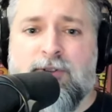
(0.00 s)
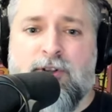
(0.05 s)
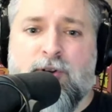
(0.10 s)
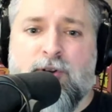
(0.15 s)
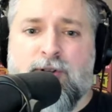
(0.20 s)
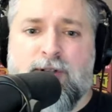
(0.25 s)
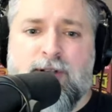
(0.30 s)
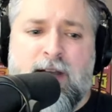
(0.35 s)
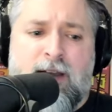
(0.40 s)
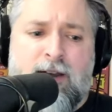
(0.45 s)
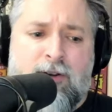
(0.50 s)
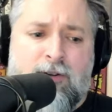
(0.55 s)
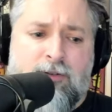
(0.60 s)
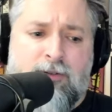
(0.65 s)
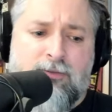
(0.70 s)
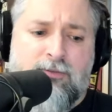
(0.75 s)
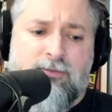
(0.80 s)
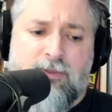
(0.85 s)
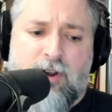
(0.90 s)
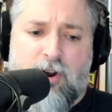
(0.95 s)
turn
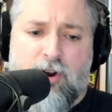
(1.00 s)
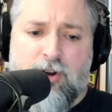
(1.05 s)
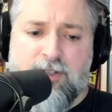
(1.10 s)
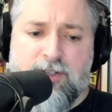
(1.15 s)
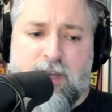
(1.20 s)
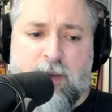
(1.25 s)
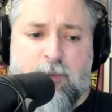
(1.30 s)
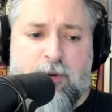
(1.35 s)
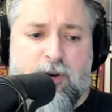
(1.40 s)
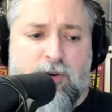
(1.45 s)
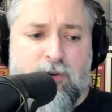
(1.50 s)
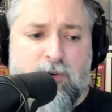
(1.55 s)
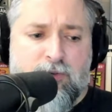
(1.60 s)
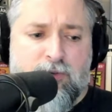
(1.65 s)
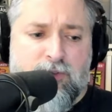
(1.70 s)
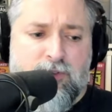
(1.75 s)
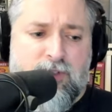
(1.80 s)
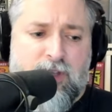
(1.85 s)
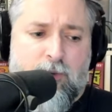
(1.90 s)
down our demos,